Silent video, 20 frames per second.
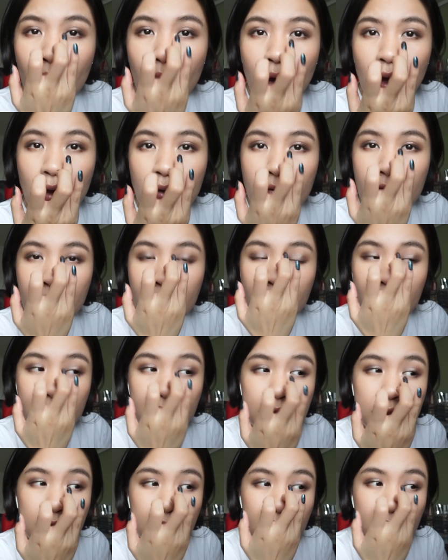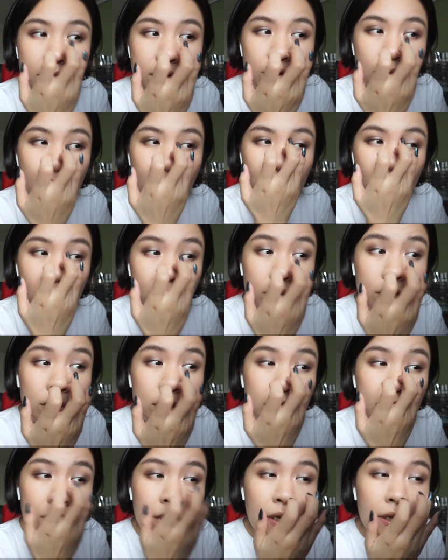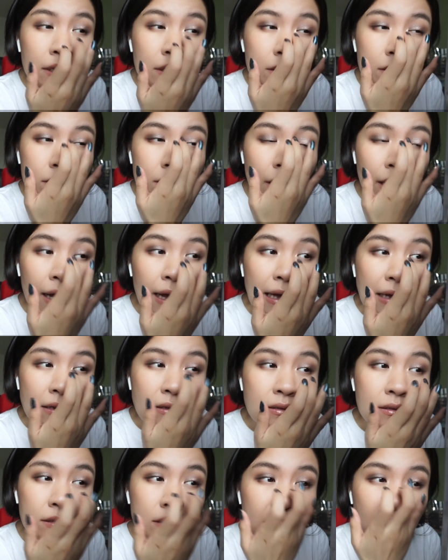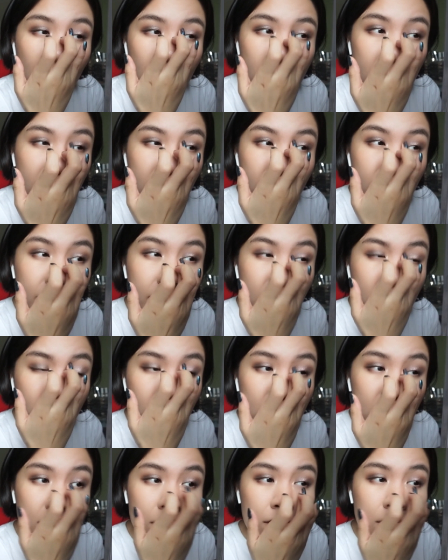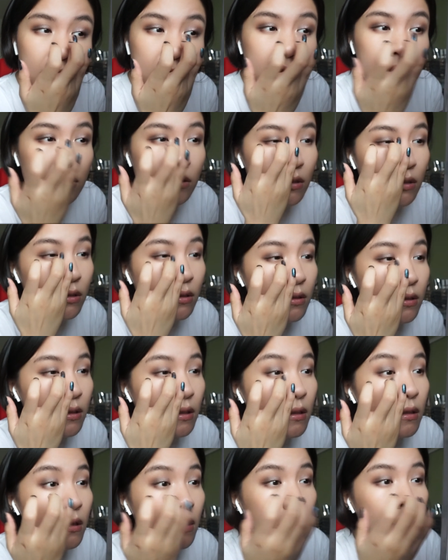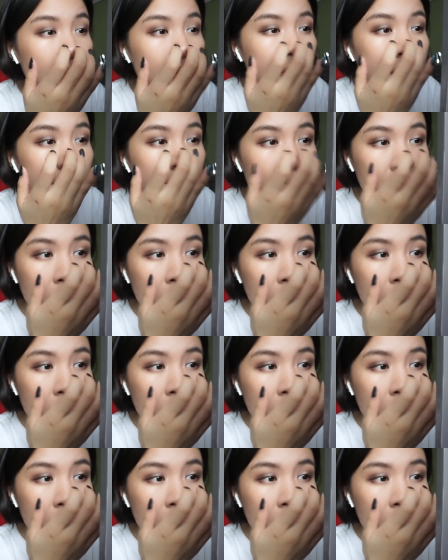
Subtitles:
I feel this inner corner shade has a lot of glitters in it,